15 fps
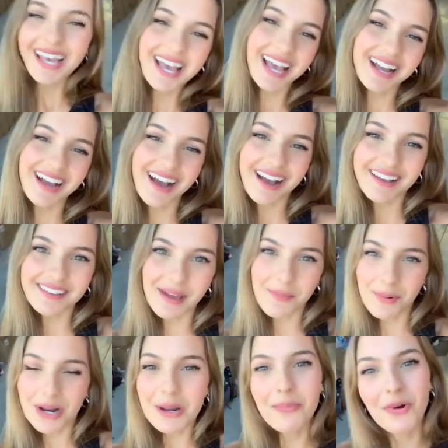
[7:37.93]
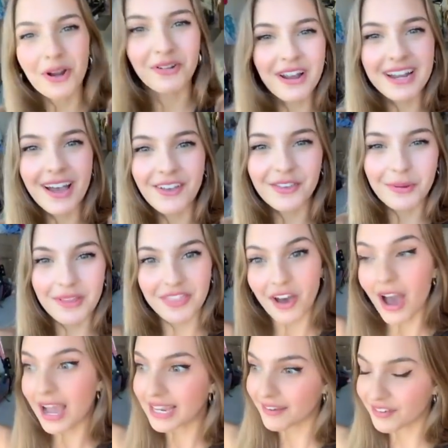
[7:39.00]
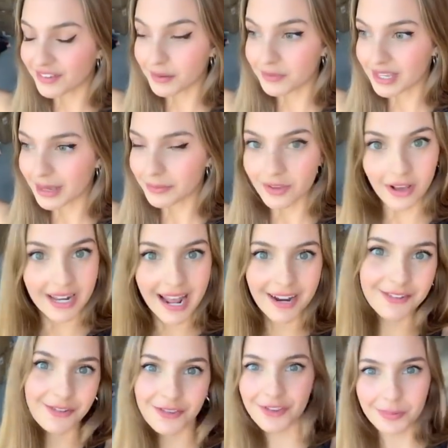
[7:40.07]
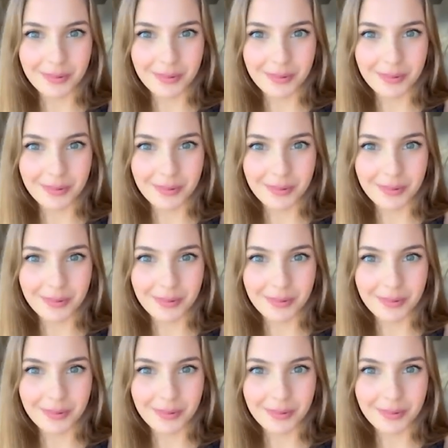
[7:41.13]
Hey guys, I'm pretty bored right now, so I thought I'd give you some tips on how to do the